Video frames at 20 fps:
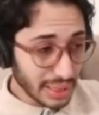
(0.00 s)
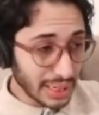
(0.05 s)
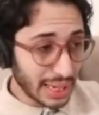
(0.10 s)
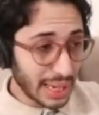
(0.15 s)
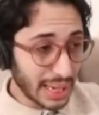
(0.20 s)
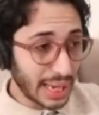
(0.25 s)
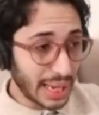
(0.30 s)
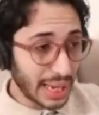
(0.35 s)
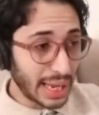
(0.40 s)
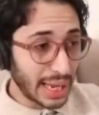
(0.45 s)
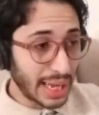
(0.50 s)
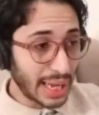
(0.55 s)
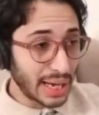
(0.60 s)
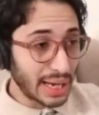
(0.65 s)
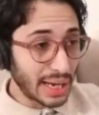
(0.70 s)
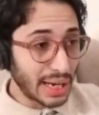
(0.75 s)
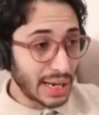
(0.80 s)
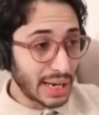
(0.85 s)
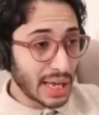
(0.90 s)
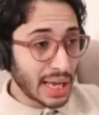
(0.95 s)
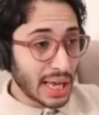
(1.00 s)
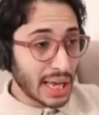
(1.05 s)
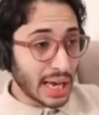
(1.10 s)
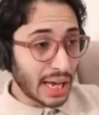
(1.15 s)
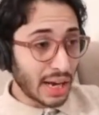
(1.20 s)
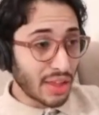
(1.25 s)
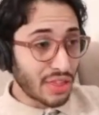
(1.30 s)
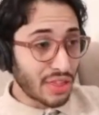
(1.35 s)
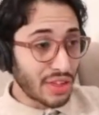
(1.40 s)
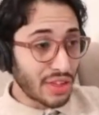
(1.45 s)
And
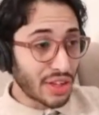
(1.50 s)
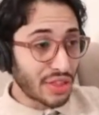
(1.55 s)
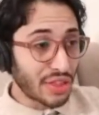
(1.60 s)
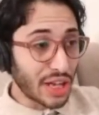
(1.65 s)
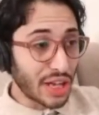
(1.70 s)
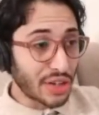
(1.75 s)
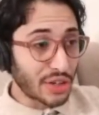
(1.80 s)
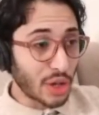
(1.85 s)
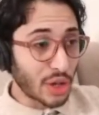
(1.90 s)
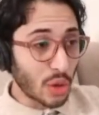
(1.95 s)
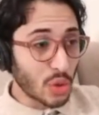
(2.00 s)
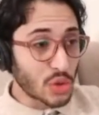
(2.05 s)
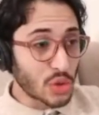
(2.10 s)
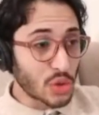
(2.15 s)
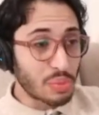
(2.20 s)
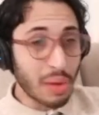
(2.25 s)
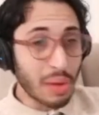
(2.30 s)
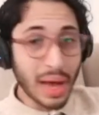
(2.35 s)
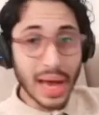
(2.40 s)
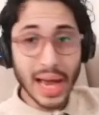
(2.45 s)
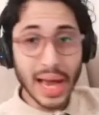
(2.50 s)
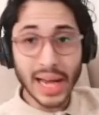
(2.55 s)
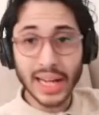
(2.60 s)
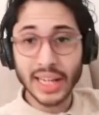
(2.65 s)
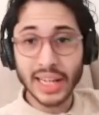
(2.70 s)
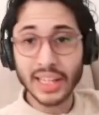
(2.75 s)
I think that goes back